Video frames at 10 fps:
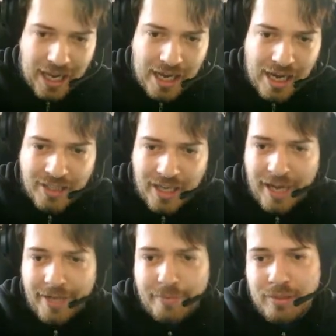
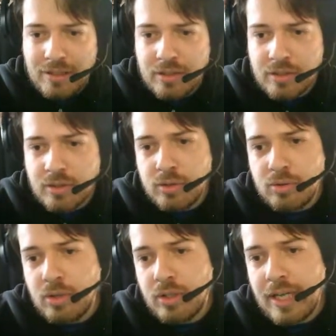unable to
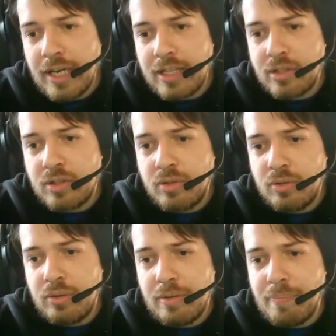connect
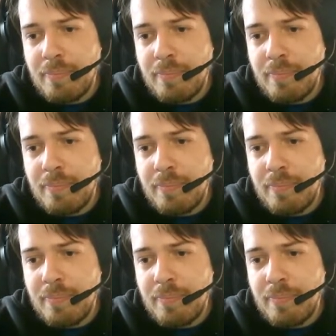to the